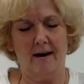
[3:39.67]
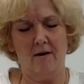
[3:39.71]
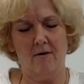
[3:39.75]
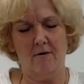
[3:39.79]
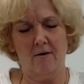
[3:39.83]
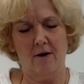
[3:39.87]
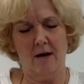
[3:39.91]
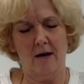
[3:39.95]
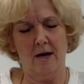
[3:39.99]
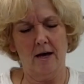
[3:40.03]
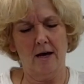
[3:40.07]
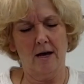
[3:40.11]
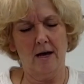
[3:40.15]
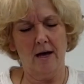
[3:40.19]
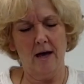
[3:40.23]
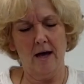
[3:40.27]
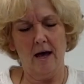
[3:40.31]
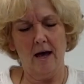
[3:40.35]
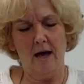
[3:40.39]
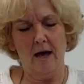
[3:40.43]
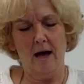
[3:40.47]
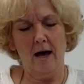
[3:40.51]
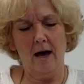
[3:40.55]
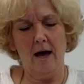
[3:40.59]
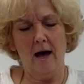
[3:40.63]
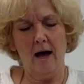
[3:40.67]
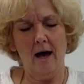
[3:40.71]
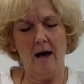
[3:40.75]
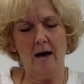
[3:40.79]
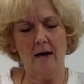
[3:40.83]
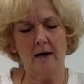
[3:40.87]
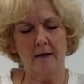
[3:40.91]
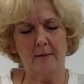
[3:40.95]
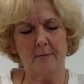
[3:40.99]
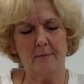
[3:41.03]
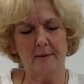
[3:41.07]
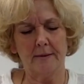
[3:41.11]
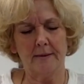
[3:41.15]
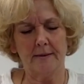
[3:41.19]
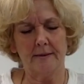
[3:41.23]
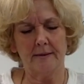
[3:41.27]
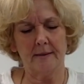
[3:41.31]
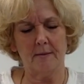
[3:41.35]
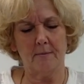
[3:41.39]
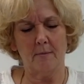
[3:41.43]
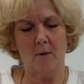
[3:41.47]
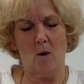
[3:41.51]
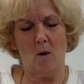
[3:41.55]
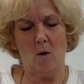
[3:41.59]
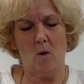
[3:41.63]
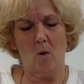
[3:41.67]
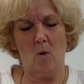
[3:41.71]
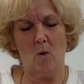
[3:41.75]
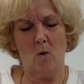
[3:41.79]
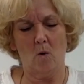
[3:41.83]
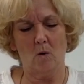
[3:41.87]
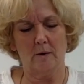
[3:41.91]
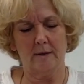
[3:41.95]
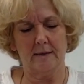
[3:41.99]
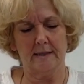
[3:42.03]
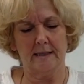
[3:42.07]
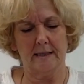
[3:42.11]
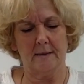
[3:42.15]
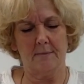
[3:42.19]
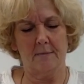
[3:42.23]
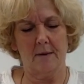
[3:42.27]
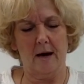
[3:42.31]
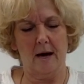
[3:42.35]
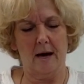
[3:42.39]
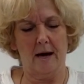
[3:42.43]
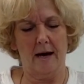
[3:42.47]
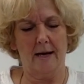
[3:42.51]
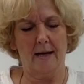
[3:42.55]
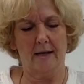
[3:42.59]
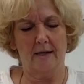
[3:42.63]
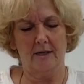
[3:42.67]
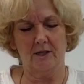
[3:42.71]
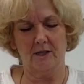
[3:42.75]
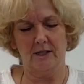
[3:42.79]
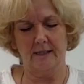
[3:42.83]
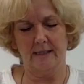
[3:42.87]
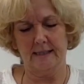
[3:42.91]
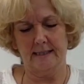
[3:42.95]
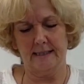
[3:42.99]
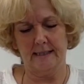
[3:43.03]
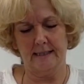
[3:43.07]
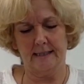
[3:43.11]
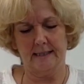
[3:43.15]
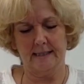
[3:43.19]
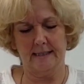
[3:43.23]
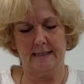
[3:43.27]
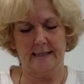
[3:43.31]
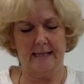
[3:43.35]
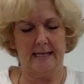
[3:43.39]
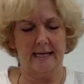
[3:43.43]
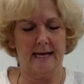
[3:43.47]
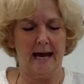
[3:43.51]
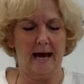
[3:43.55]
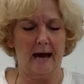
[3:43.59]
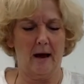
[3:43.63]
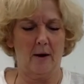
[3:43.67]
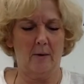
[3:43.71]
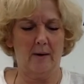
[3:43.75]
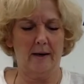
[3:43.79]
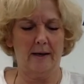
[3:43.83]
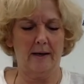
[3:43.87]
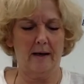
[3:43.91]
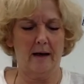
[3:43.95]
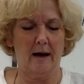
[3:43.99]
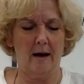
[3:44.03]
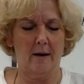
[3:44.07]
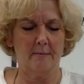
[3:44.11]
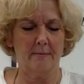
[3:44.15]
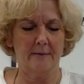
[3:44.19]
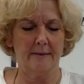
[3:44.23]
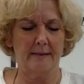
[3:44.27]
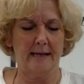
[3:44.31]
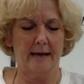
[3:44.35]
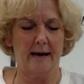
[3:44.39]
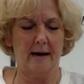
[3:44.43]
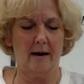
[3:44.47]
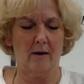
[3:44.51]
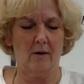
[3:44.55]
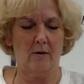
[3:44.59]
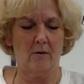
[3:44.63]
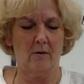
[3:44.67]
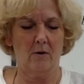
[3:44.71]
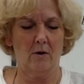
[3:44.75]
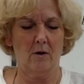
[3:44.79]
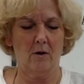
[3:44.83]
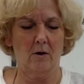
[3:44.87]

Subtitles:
I'm going to put some holes in mine just to see how it comes out.